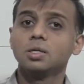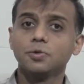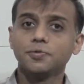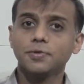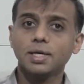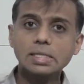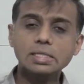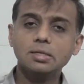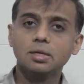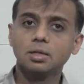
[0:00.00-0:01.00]
to
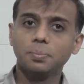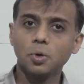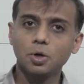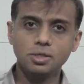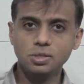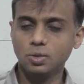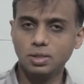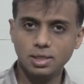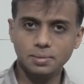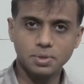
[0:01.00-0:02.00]
find the points on
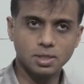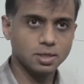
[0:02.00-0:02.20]
the elliptic